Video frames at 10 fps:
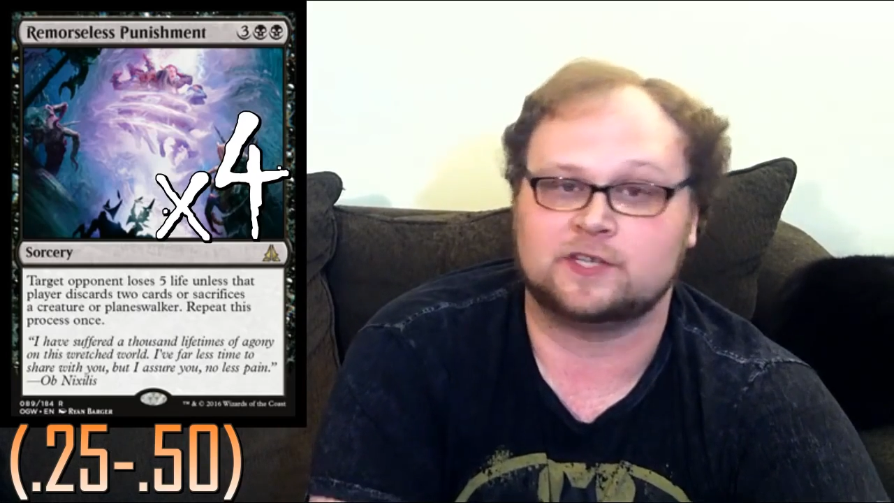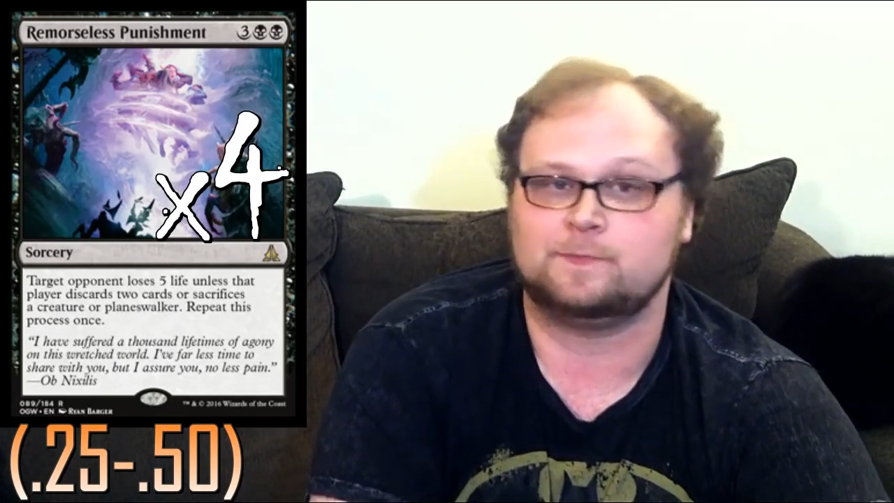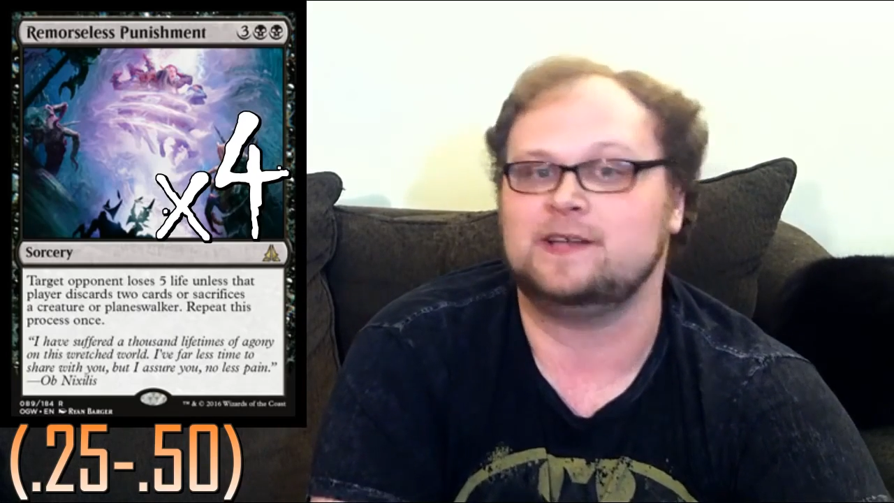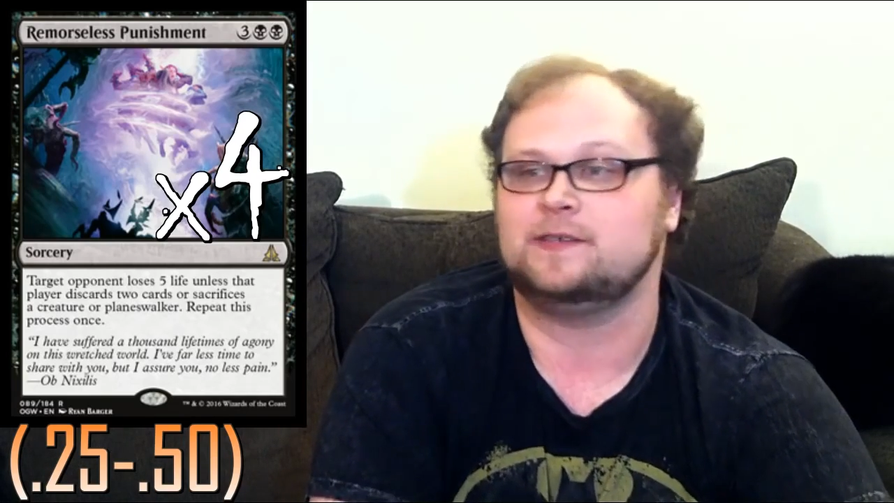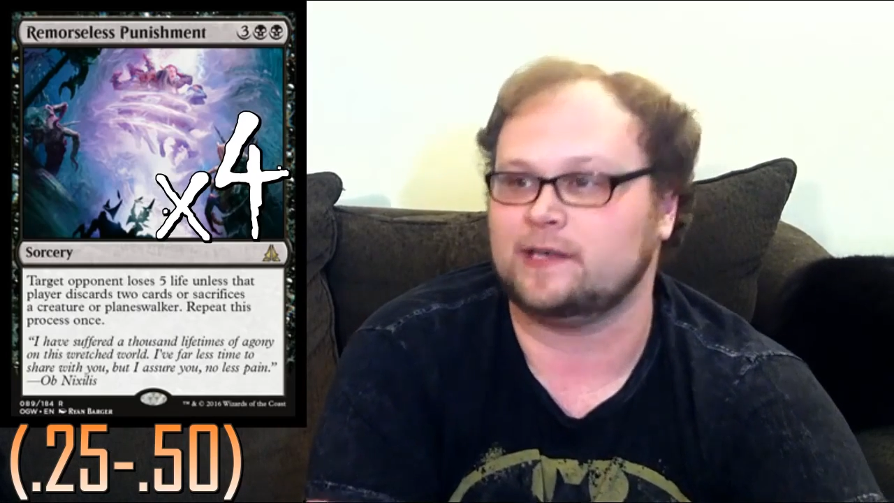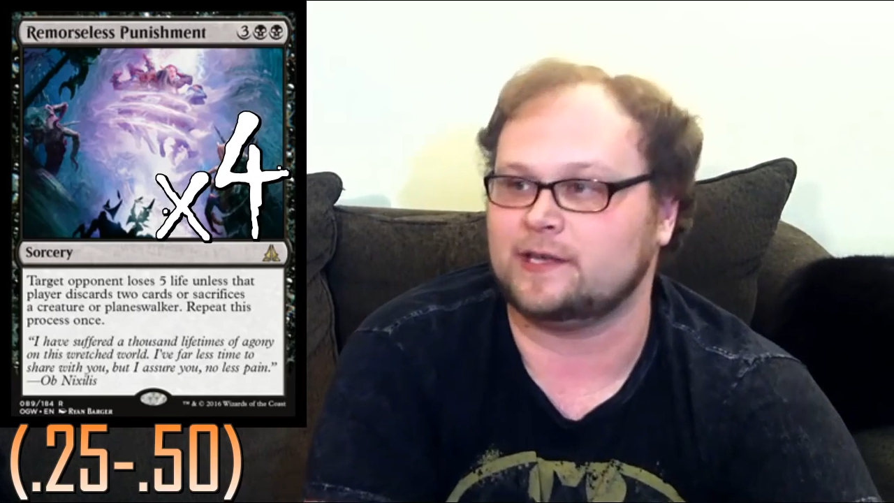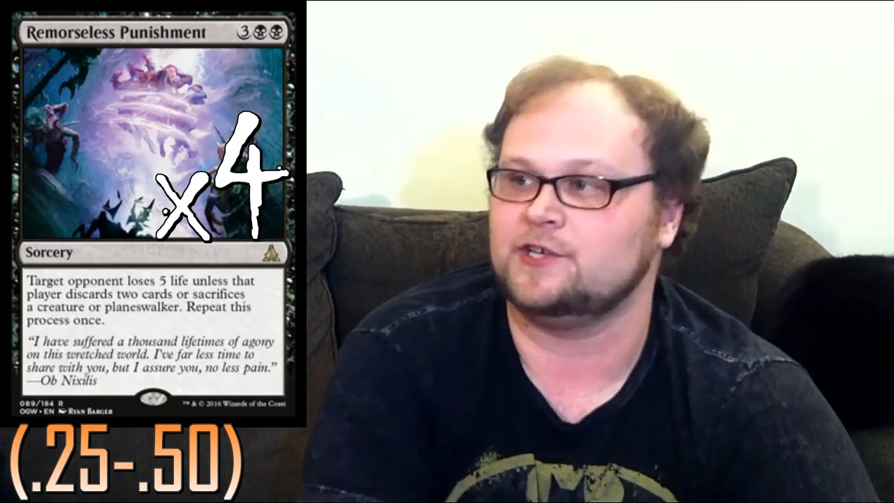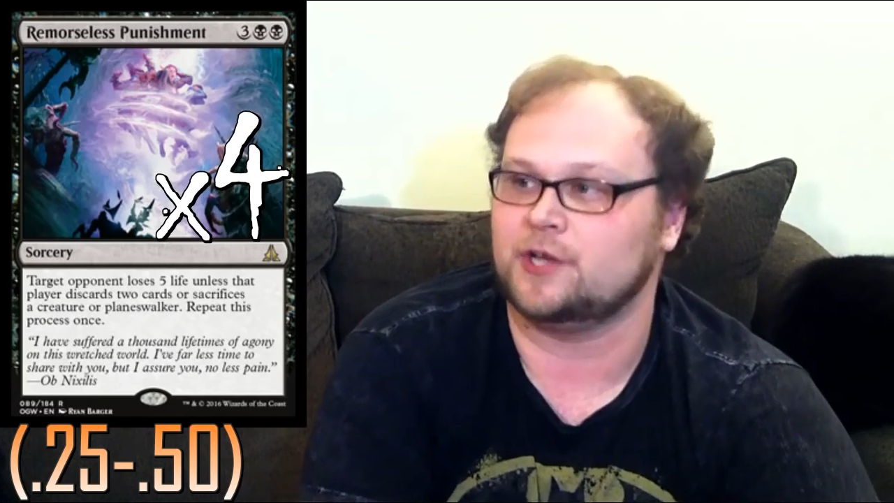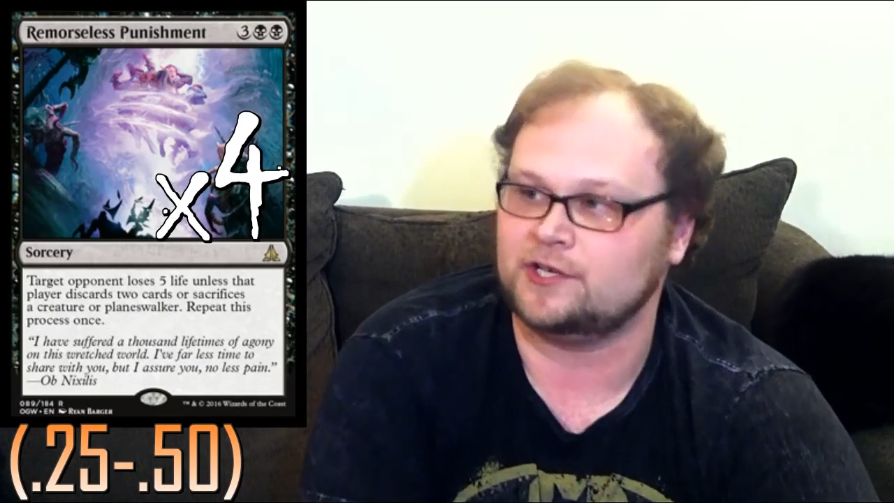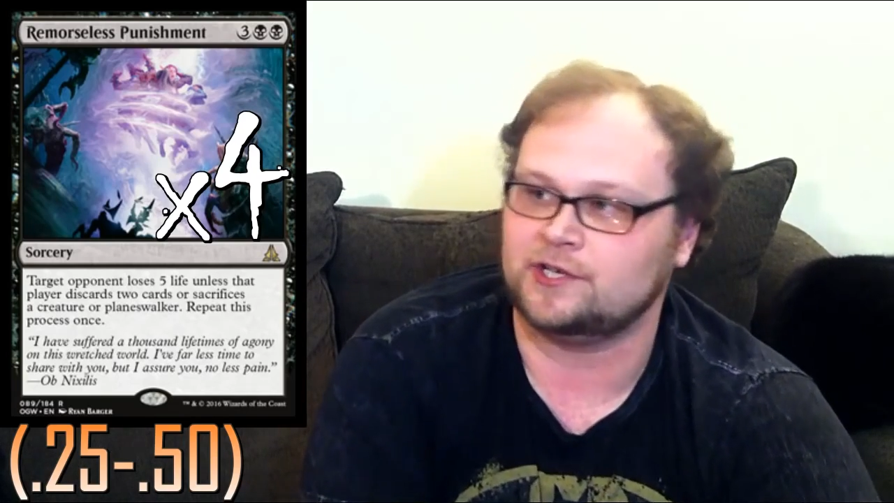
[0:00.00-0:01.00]
especially in
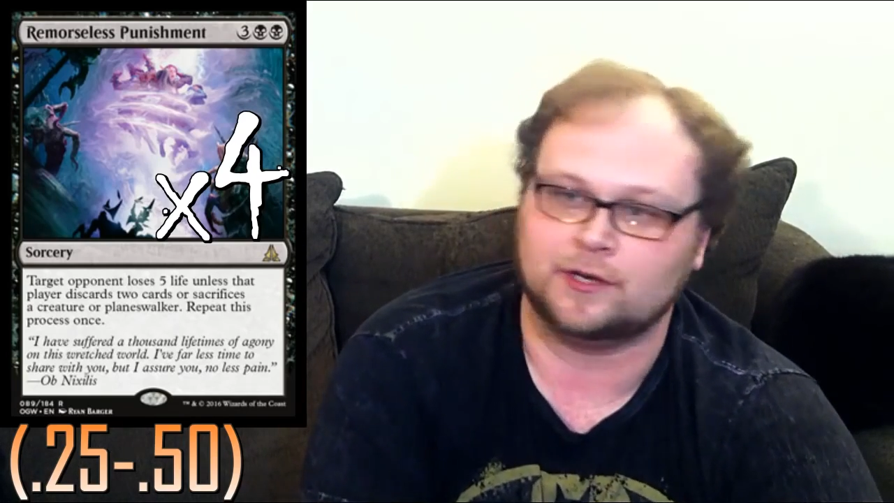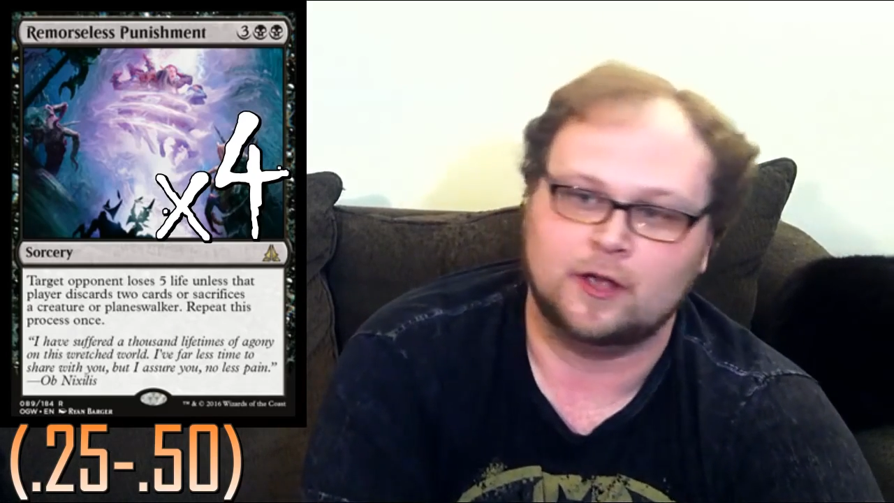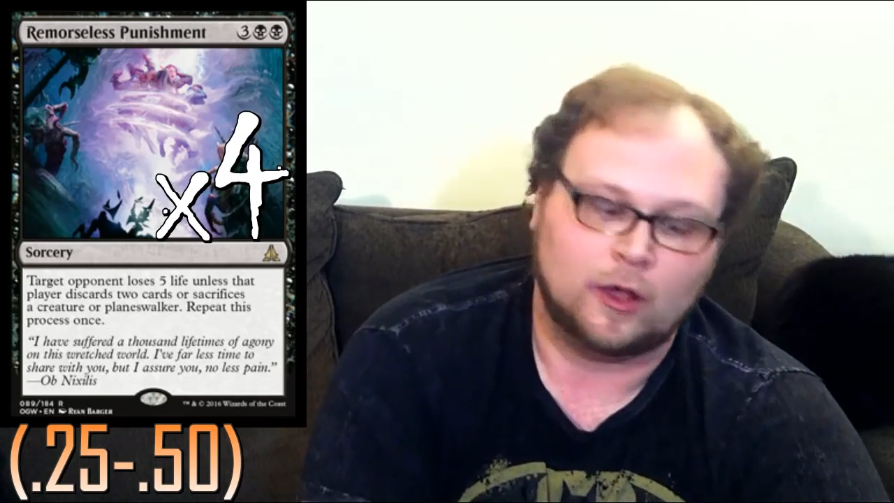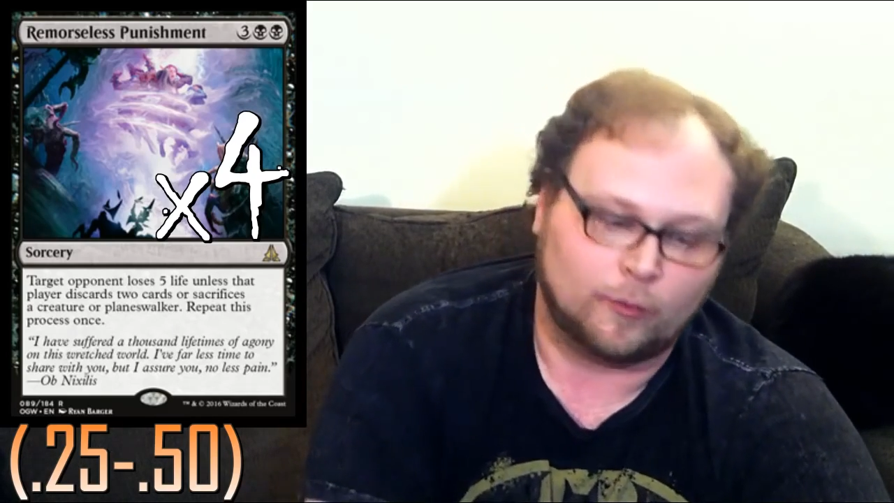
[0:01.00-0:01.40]
conjunction